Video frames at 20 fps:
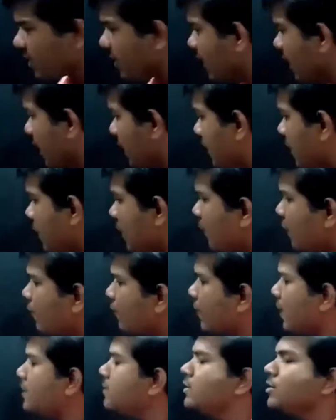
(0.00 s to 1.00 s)
Yeah,
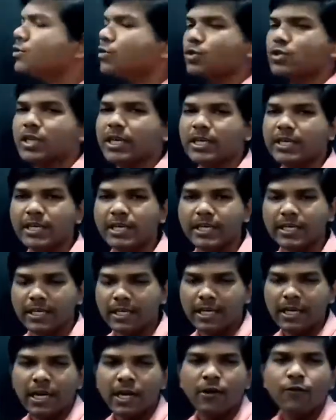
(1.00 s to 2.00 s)
French
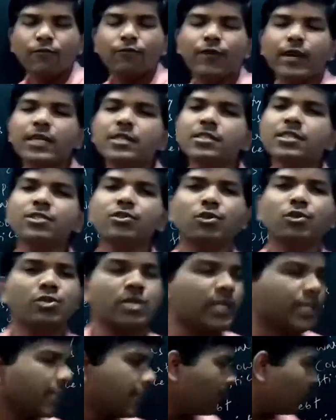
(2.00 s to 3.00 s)
society. French
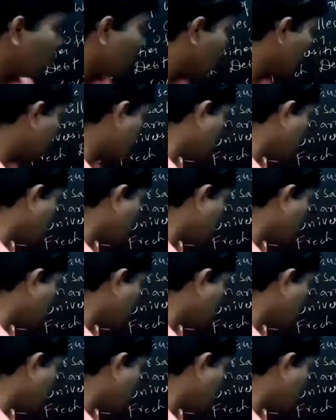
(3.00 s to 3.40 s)
society was